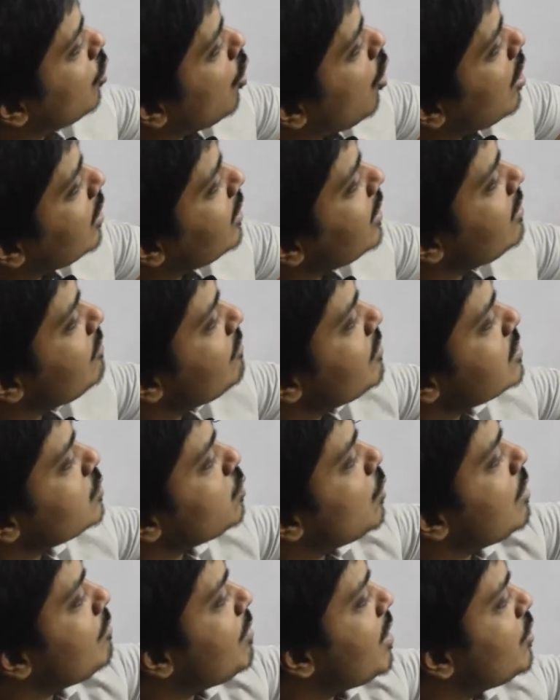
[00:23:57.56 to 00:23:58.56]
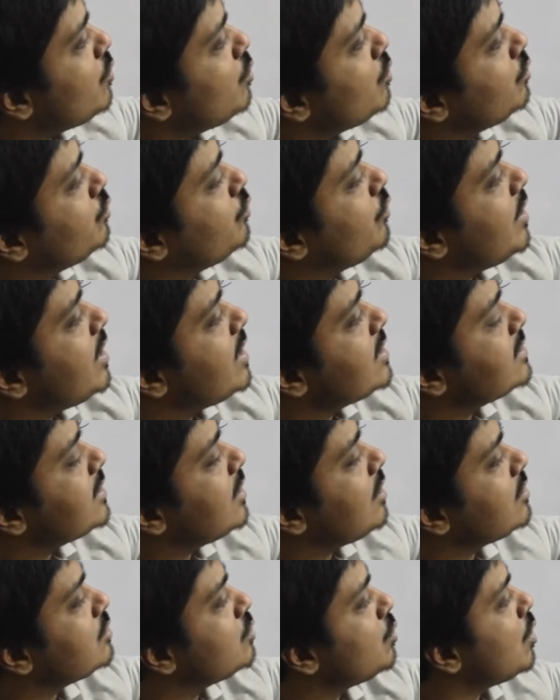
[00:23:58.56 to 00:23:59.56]
cot inverse 1 by root 3 is
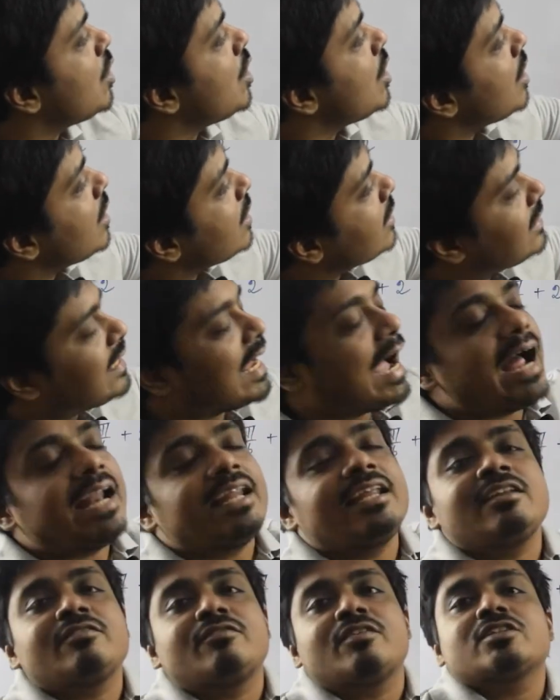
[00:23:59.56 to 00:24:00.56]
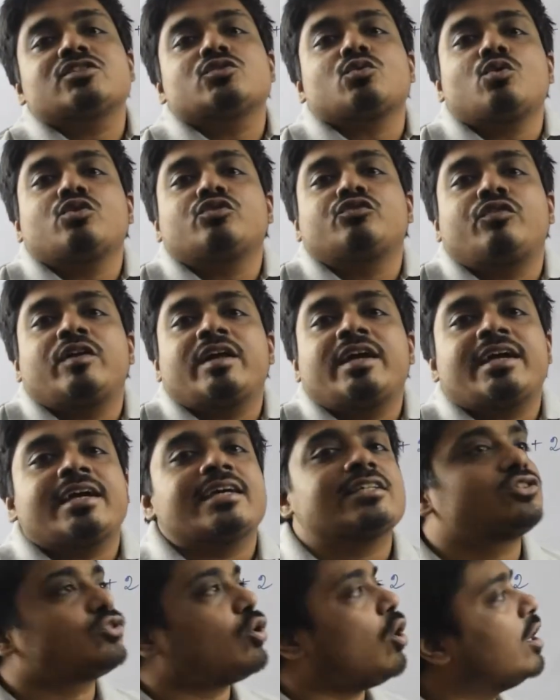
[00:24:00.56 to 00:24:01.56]
equal to tan inverse root 3
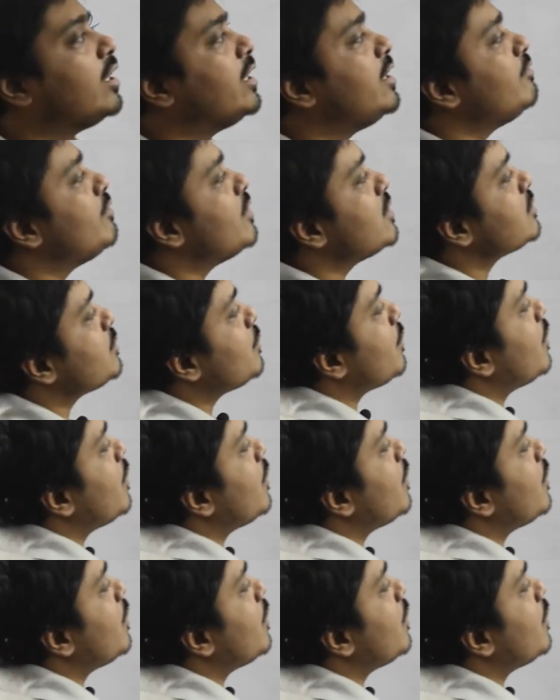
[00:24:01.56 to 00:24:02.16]
is cot inverse.